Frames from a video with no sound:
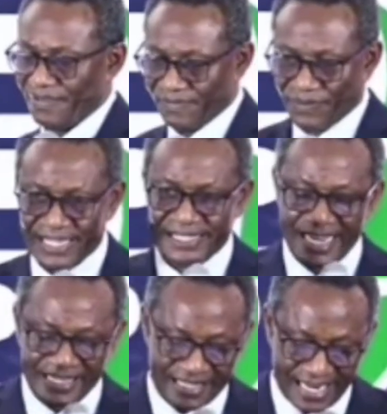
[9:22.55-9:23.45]
for the
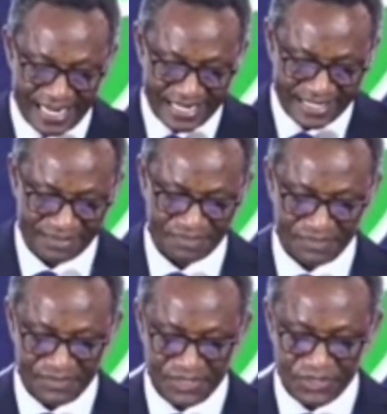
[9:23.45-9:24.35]
tax ahead.
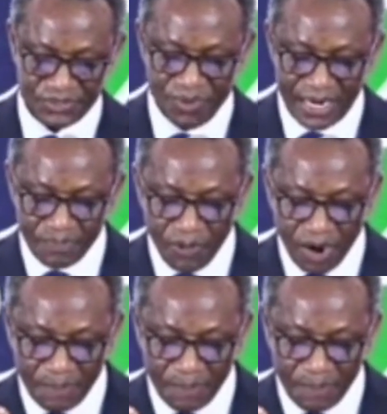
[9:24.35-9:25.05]
So when Paul